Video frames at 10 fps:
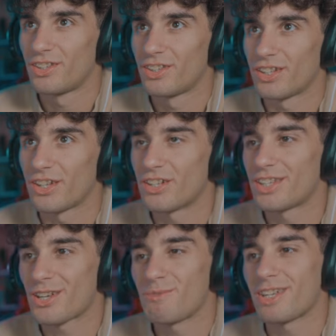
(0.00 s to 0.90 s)
didn't tell me
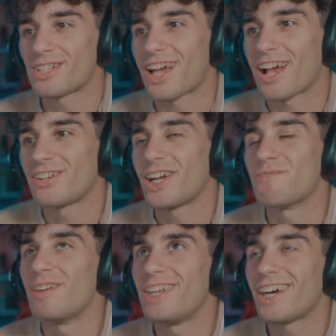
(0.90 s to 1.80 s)
exactly at
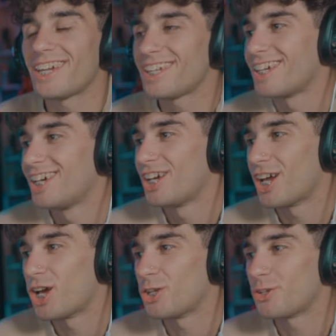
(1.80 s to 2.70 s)
midnight,
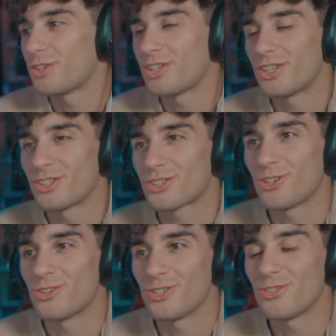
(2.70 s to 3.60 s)
so
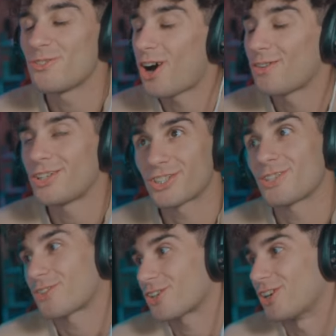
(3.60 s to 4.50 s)
you obviously
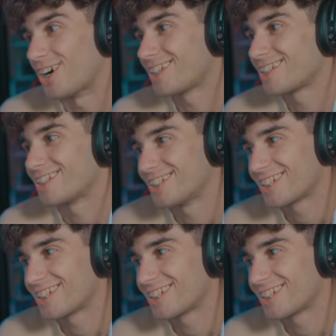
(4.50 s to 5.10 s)
forgot, okay?